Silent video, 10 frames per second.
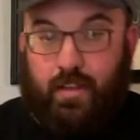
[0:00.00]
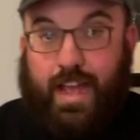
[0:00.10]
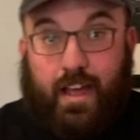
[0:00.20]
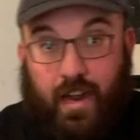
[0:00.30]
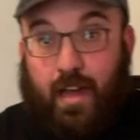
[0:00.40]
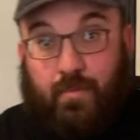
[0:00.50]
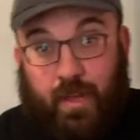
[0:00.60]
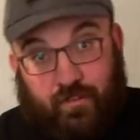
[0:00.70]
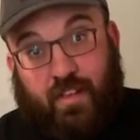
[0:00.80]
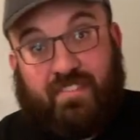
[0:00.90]
And I'm
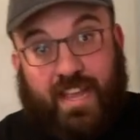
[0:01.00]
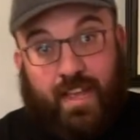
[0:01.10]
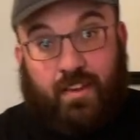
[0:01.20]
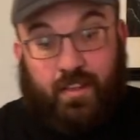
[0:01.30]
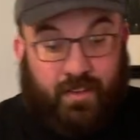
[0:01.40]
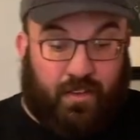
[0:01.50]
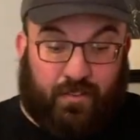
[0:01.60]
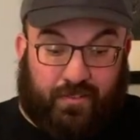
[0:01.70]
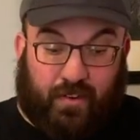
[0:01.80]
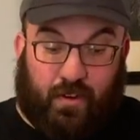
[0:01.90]
left-handed,
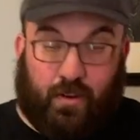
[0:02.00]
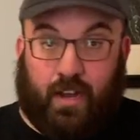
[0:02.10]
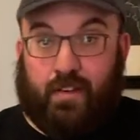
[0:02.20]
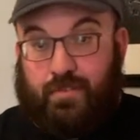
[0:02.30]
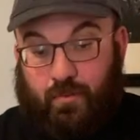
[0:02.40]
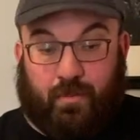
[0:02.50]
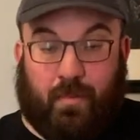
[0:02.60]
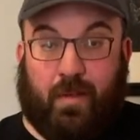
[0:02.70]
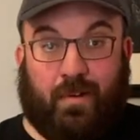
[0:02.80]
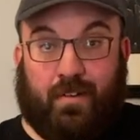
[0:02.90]
so I have to work
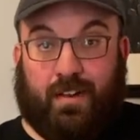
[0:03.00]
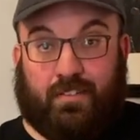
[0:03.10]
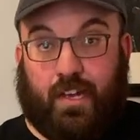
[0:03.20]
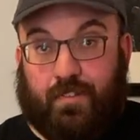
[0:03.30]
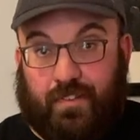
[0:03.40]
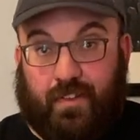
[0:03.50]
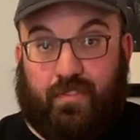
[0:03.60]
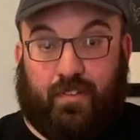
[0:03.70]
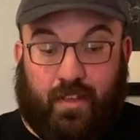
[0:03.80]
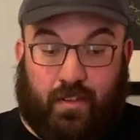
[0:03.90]
my way around guns
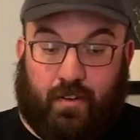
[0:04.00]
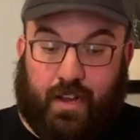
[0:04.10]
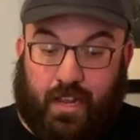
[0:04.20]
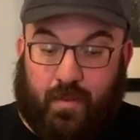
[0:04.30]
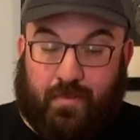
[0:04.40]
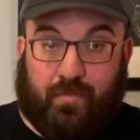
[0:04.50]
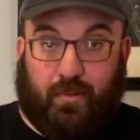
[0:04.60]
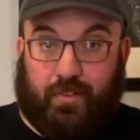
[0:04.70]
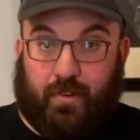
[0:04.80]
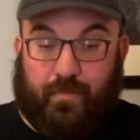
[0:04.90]
differently than right-handed people
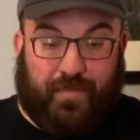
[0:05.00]
do.